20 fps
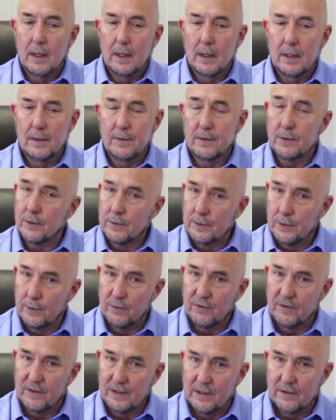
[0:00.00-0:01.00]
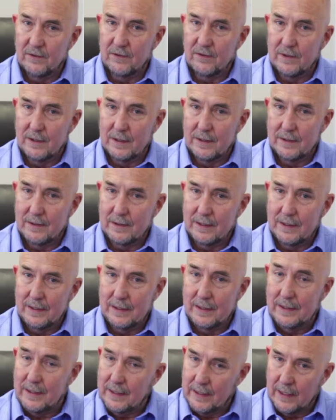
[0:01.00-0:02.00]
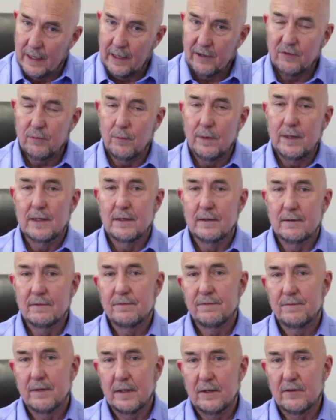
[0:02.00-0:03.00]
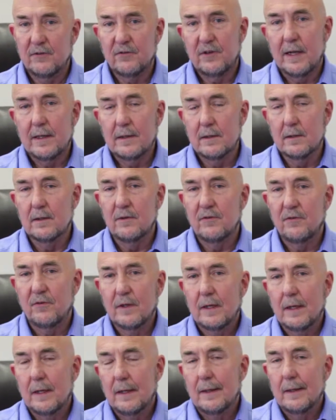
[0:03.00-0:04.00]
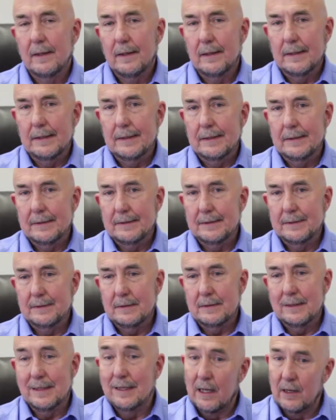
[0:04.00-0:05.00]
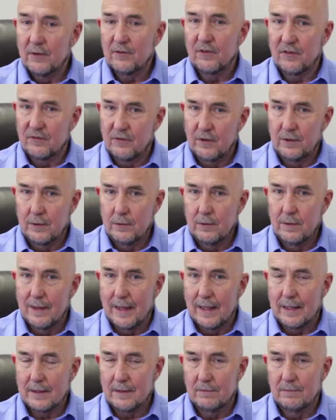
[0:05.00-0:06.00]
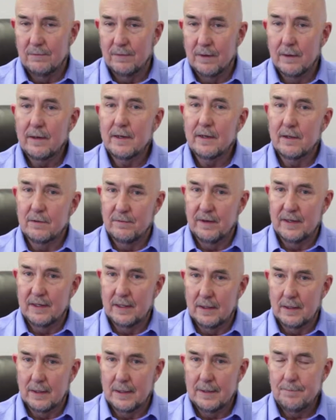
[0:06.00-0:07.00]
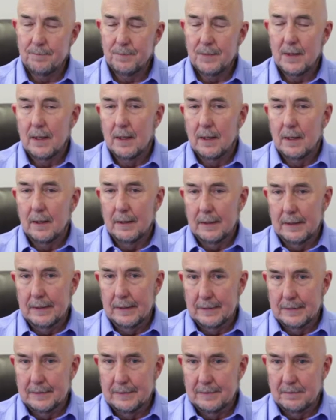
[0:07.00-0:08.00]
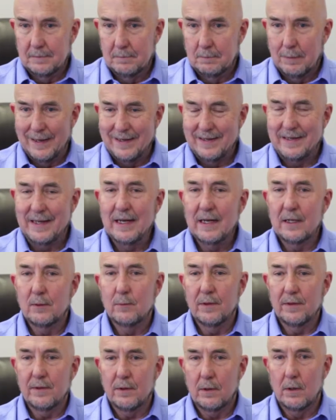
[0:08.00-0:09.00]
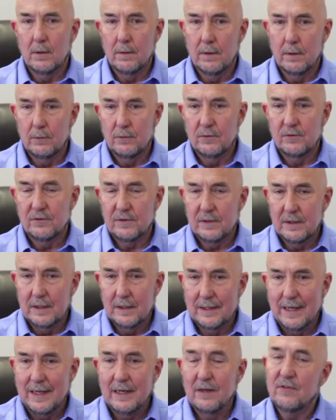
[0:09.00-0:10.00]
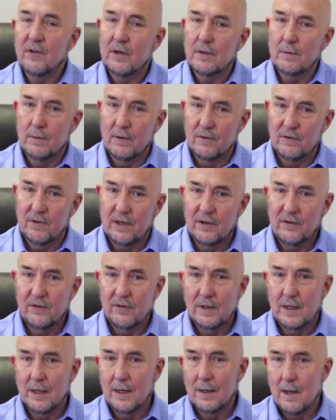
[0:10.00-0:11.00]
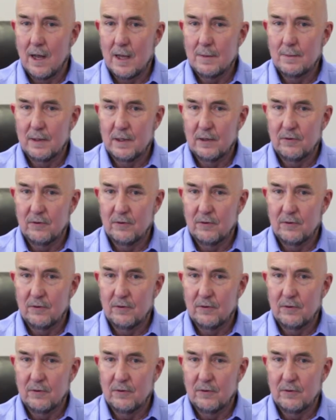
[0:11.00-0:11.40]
The good news is that the EDA suite of standards allows us to do that very conveniently by dealing with all those data synchronization and alignment